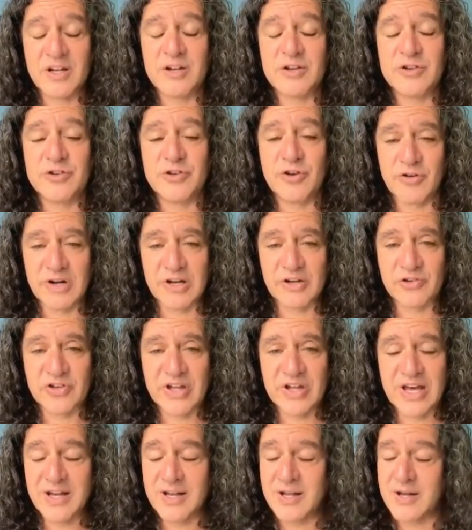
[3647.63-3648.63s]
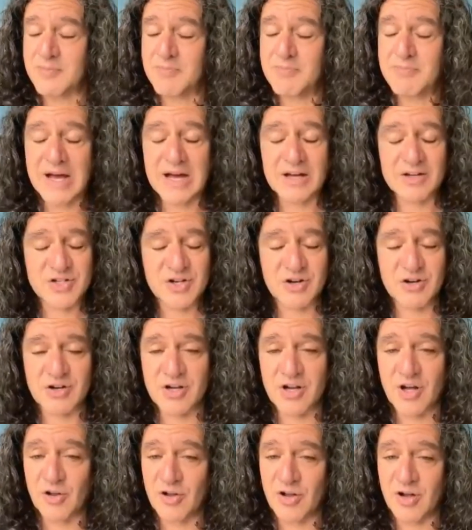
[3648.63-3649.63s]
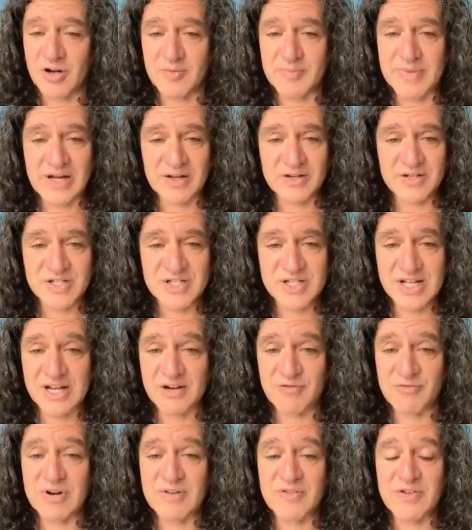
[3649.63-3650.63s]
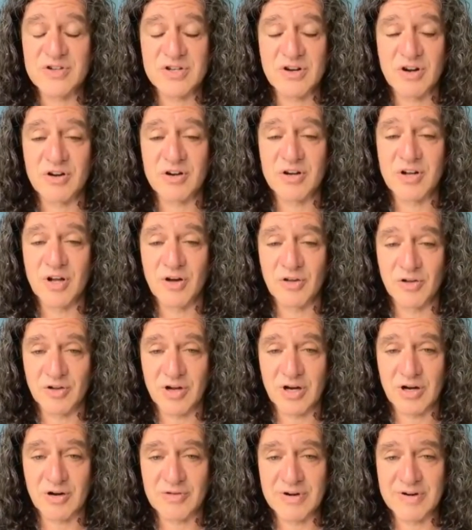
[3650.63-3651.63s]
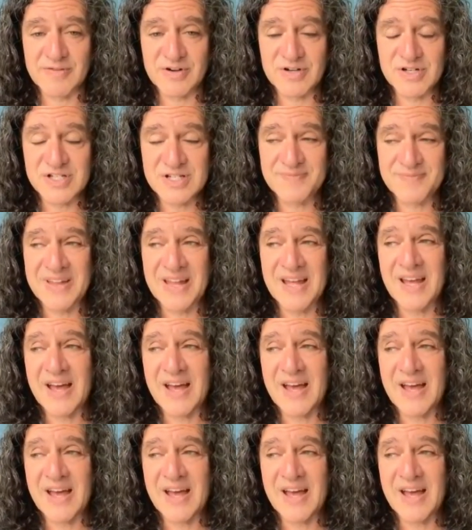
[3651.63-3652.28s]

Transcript: Mm-hmm. During Zen, mountains are no longer mountains and rivers are no longer rivers.